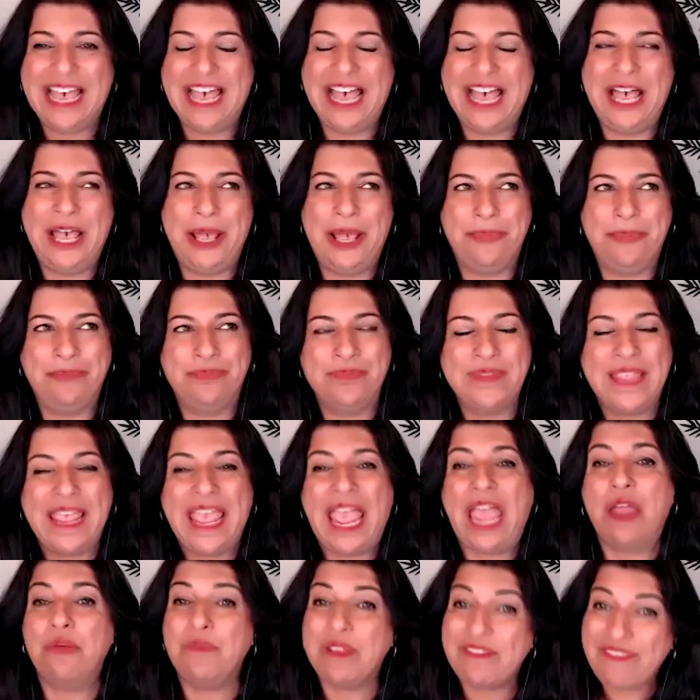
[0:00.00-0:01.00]
Um,
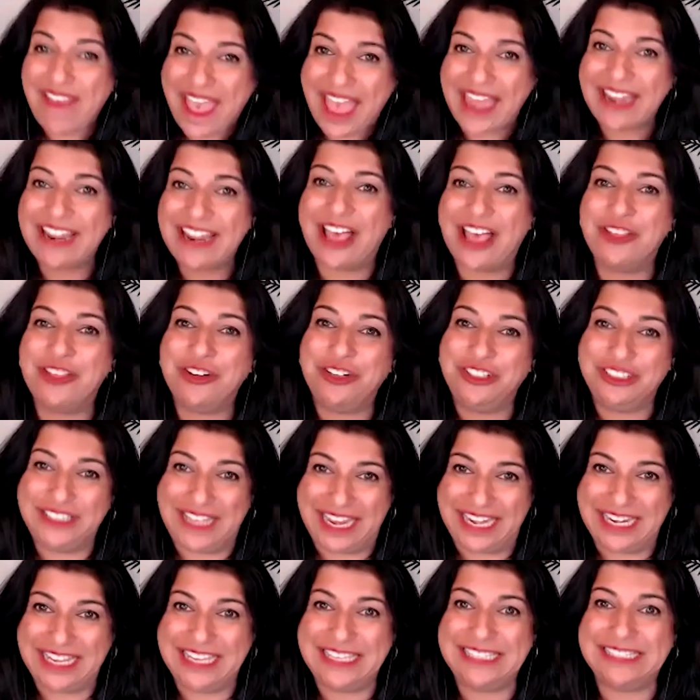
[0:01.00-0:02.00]
and we've had other
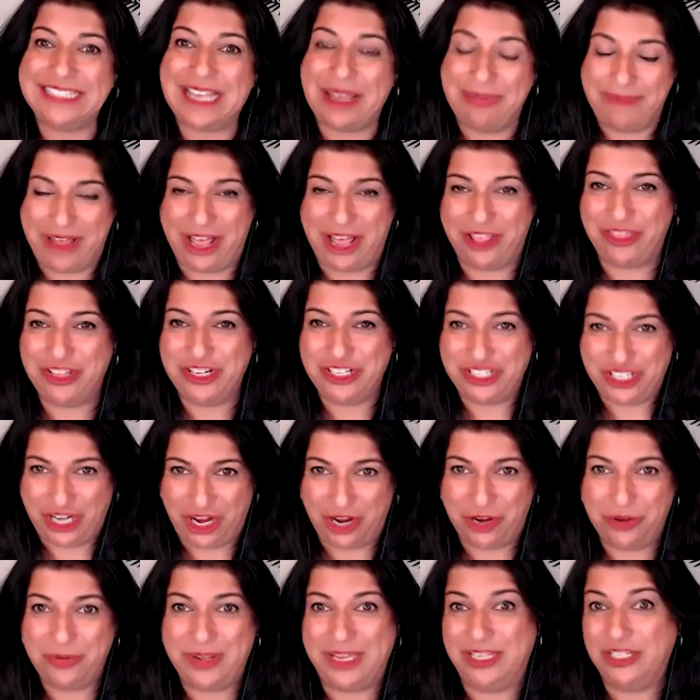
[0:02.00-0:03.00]
ladies come on the
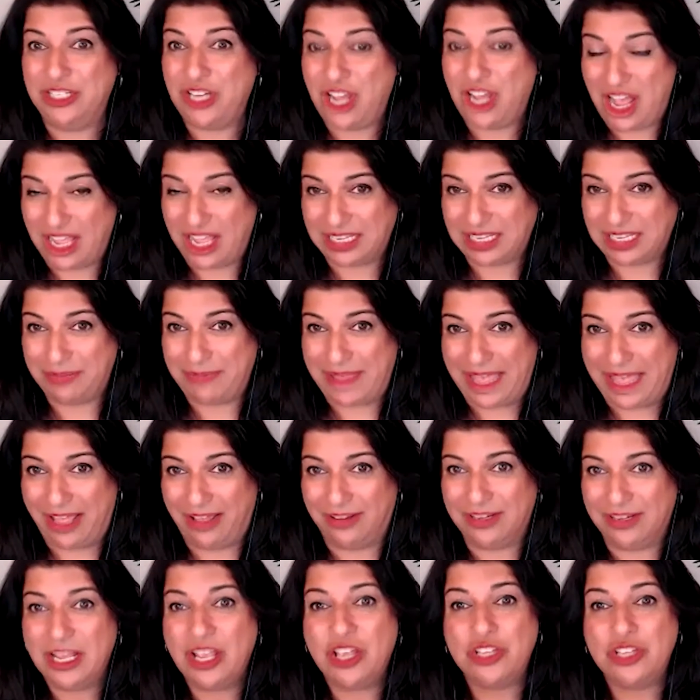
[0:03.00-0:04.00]
show and talk
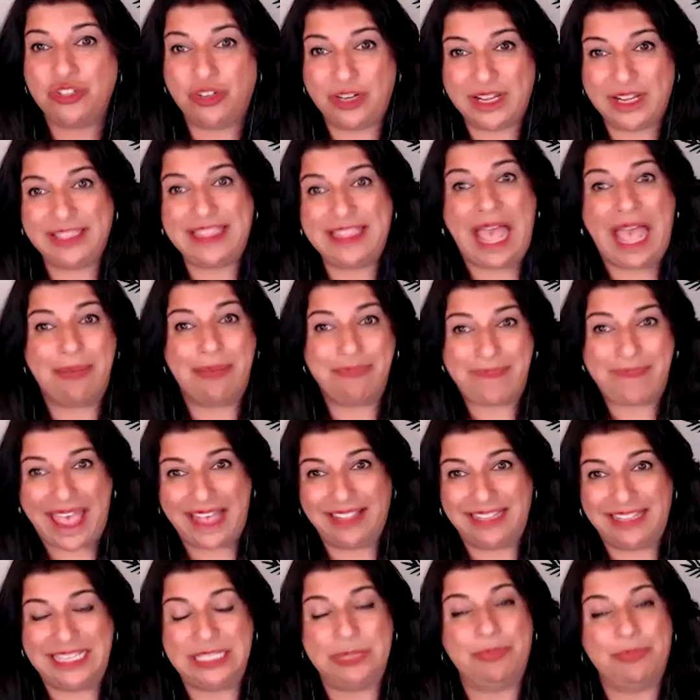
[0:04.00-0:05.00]
about sort of that
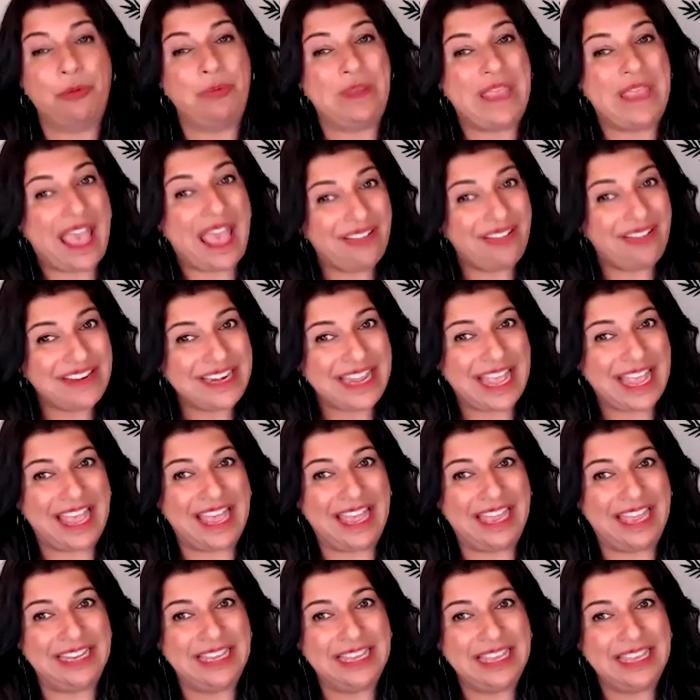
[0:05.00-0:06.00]
balance, but we haven't
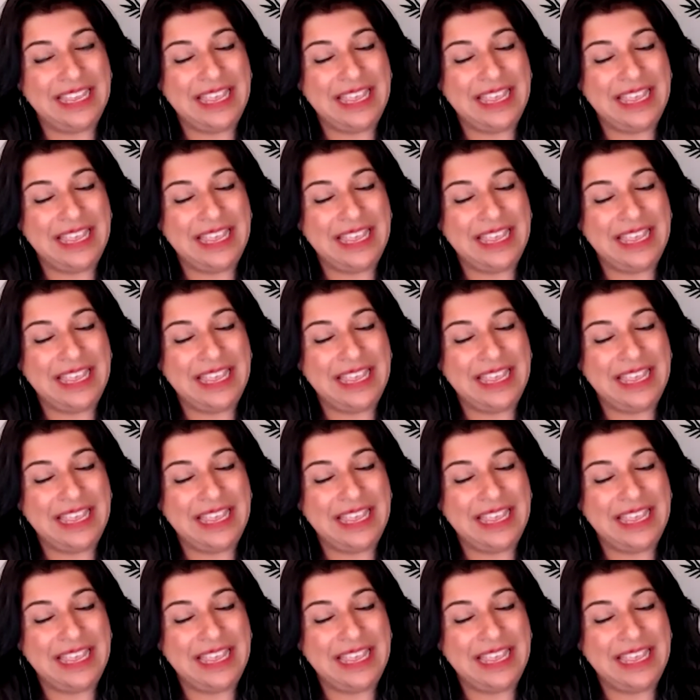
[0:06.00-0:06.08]
had.